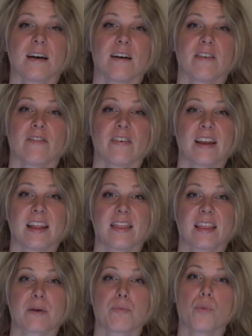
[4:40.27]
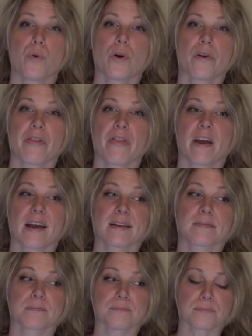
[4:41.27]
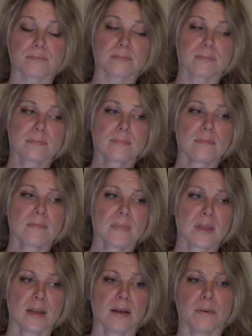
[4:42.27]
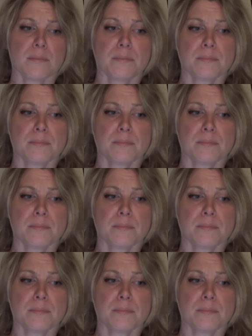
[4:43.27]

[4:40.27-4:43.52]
of anything more than